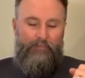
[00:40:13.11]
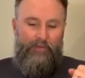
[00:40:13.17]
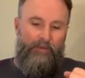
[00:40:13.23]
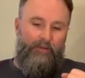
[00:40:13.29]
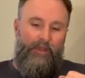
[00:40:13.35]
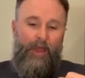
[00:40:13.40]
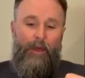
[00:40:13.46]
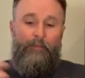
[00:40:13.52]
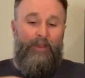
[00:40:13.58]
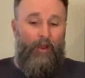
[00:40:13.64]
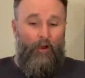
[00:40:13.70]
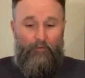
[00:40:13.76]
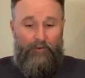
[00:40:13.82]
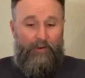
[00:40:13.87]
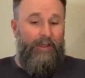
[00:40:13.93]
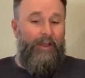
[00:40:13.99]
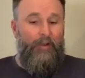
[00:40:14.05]
coming over to
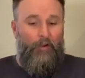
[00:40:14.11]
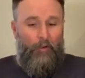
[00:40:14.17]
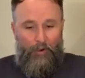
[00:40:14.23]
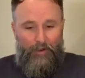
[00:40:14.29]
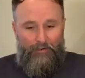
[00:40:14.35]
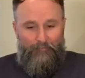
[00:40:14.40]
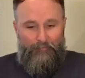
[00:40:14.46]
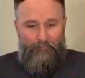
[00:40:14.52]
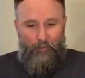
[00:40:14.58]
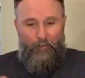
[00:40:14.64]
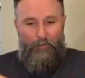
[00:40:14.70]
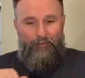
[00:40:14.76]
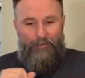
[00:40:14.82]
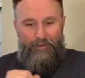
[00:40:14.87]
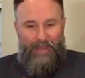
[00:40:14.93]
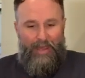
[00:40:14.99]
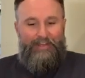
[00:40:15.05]
Gitcoin for the
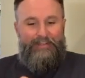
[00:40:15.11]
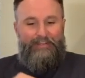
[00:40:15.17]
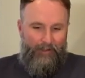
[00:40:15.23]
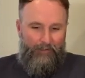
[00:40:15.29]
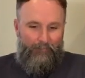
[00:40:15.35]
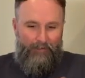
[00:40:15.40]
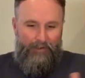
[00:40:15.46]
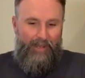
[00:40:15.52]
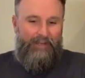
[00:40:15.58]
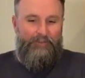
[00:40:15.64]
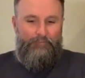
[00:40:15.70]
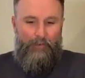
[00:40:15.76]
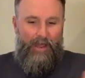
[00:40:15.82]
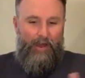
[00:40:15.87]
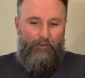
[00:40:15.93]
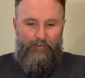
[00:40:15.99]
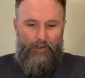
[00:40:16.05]
next next
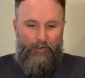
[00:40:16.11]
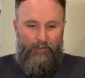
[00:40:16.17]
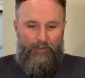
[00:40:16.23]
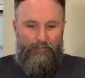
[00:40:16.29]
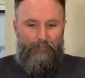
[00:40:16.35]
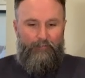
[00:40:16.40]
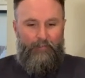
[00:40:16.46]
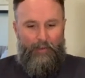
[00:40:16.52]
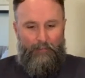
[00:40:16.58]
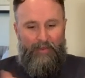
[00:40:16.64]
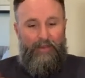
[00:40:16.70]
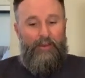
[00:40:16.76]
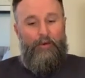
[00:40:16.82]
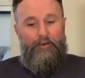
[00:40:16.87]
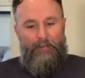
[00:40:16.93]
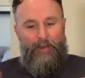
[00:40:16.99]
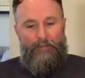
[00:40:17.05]
round and maybe
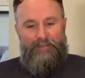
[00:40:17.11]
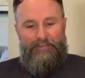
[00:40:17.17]
maybe the